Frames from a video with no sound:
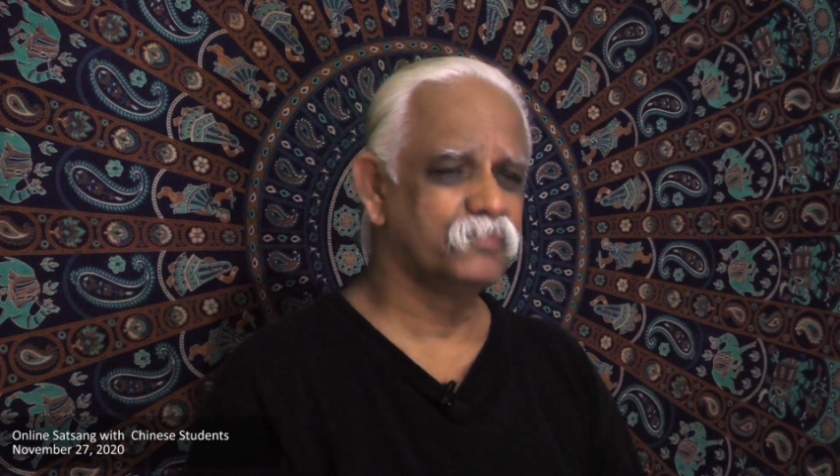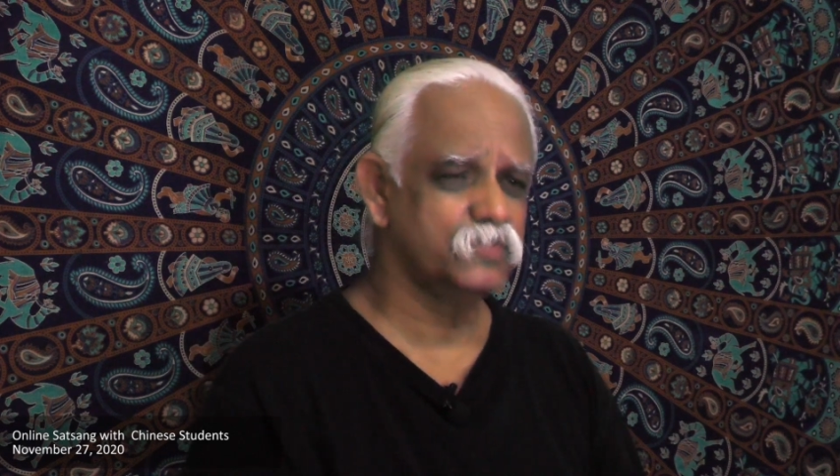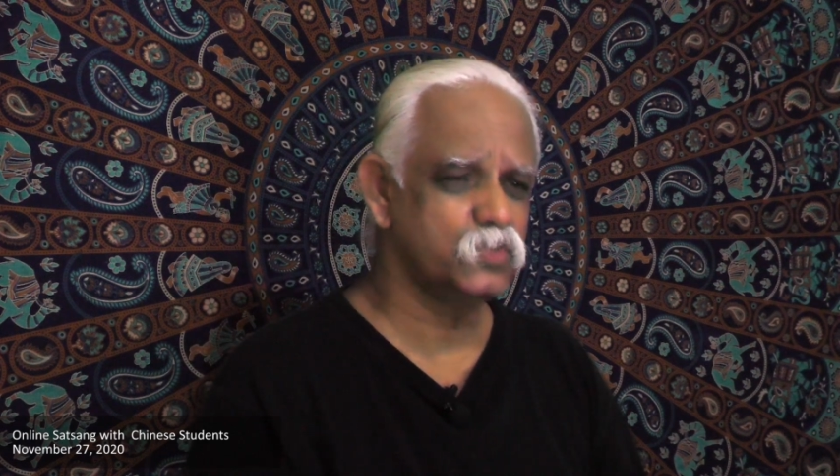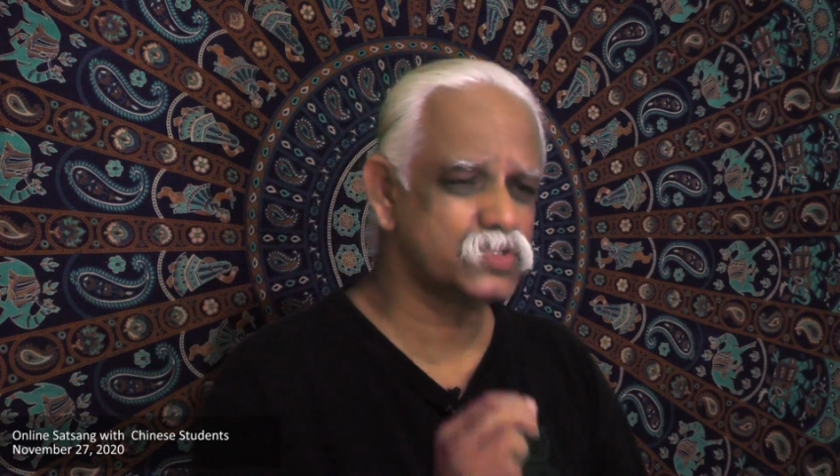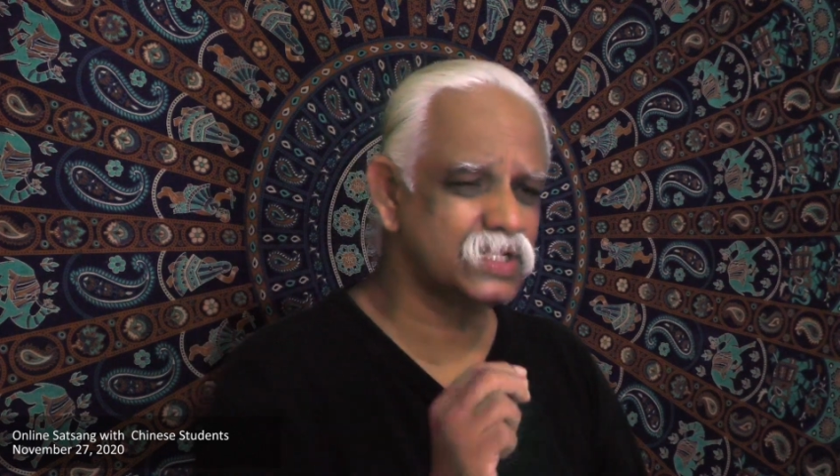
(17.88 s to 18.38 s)

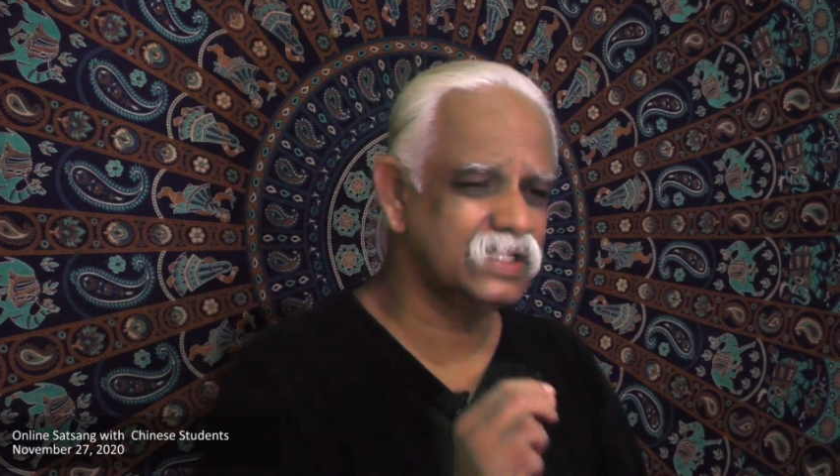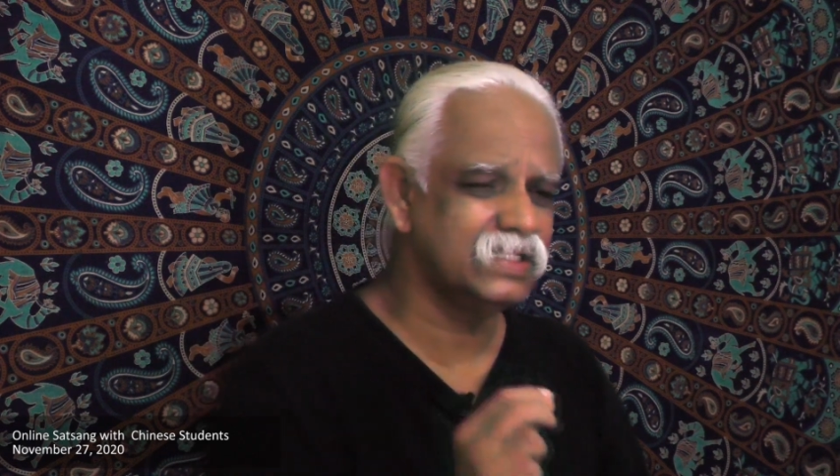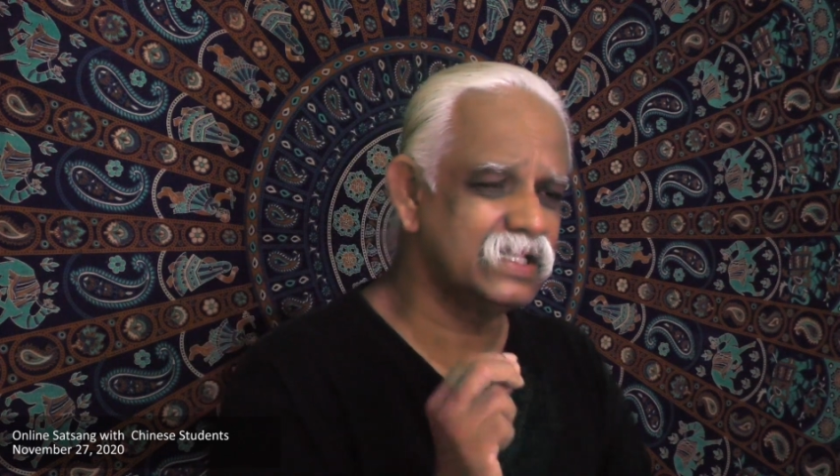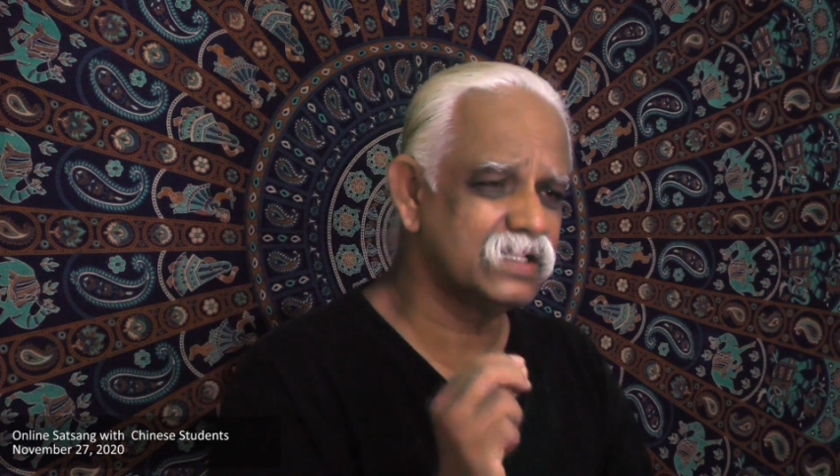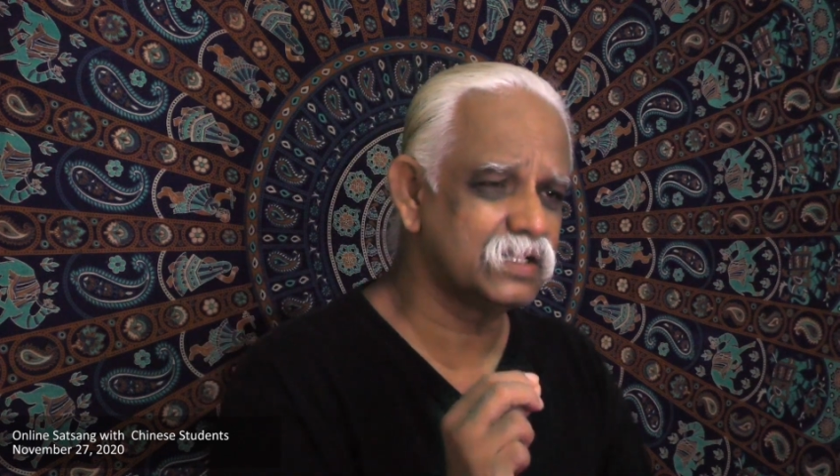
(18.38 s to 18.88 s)
usually
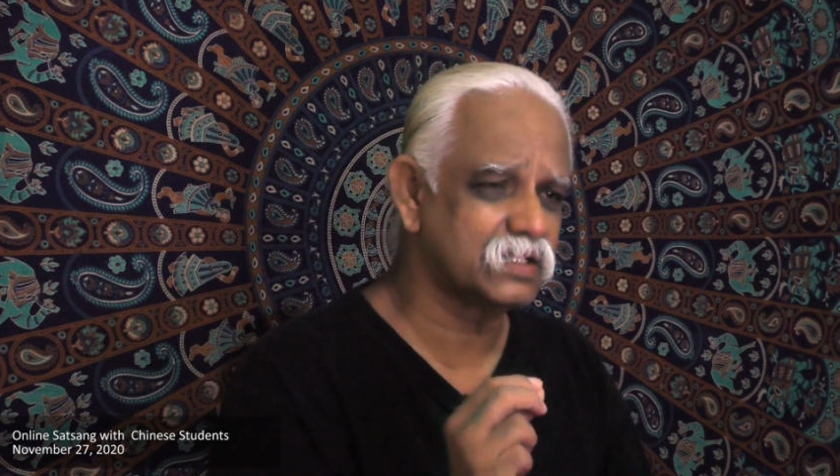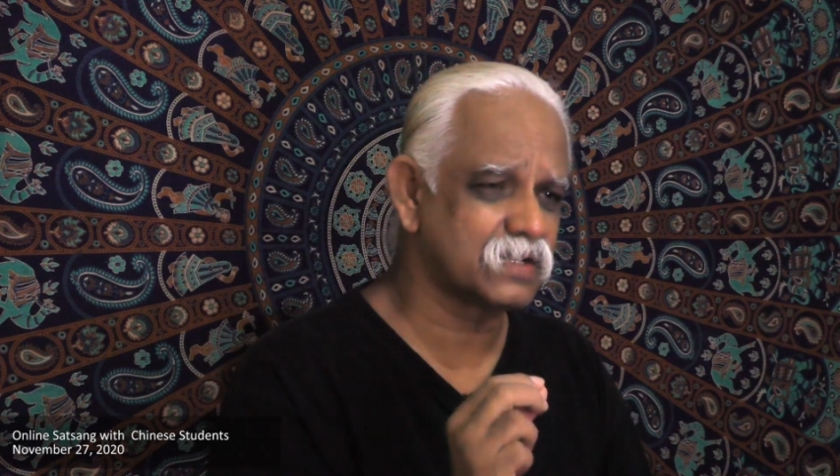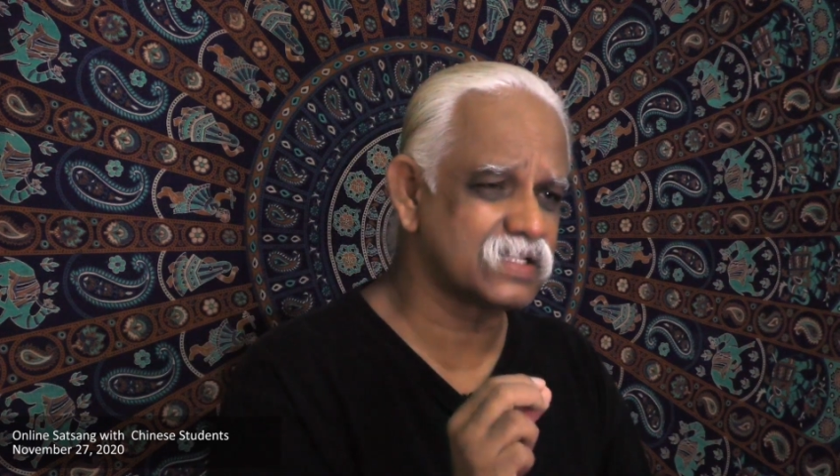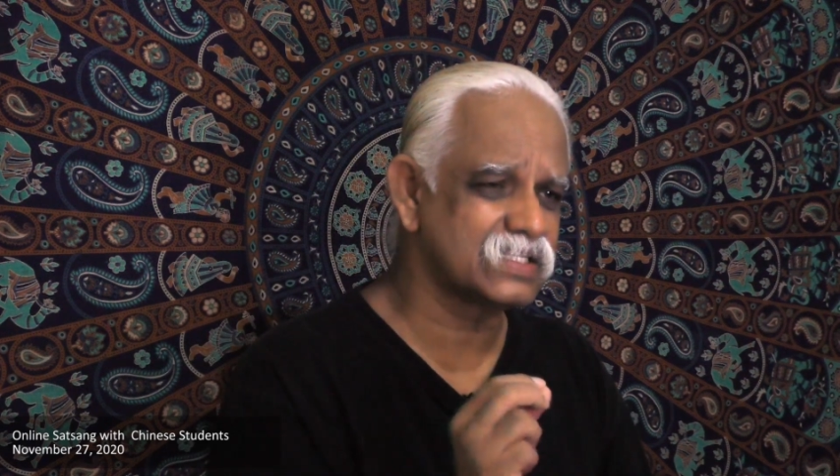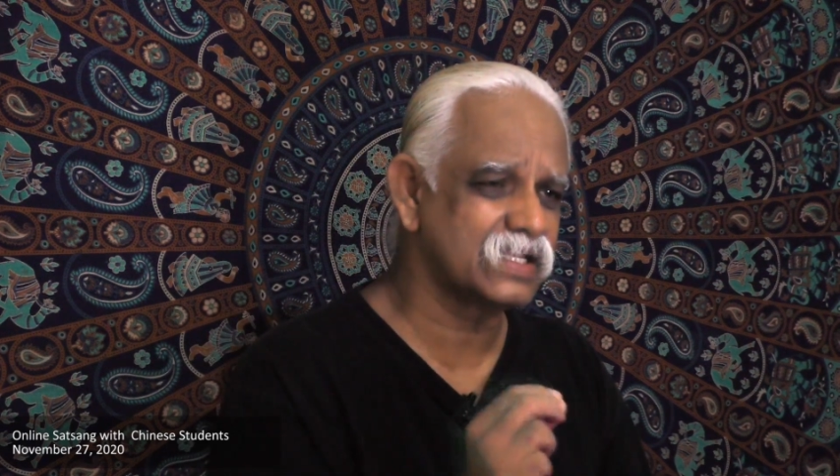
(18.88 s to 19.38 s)
they
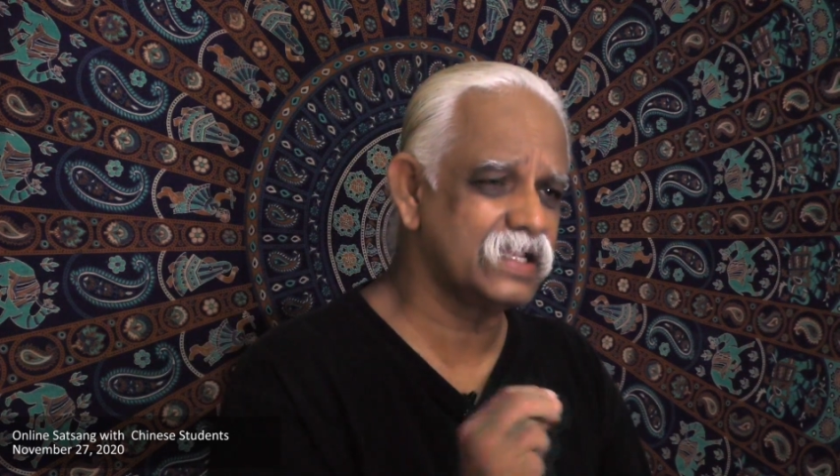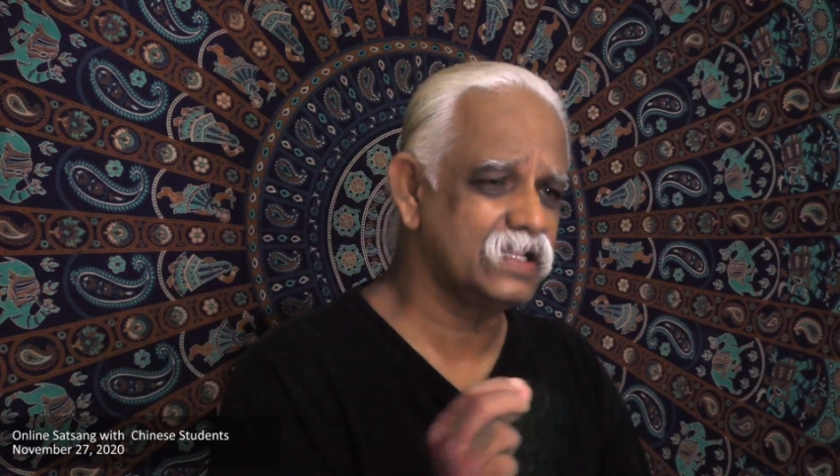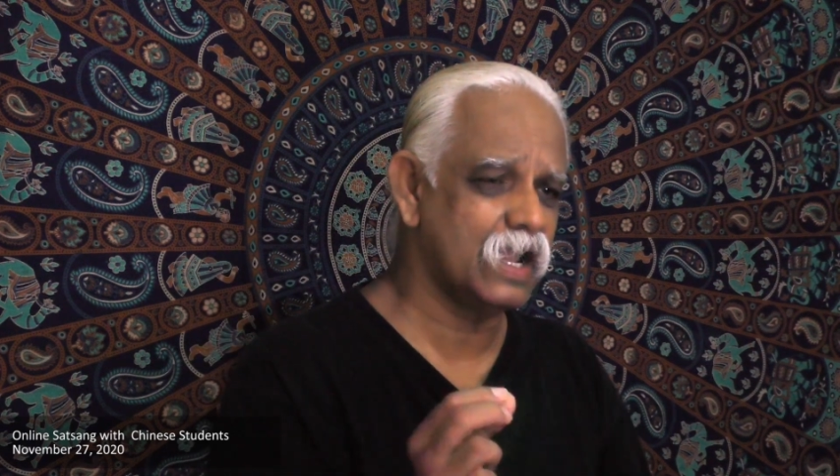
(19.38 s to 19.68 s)
translate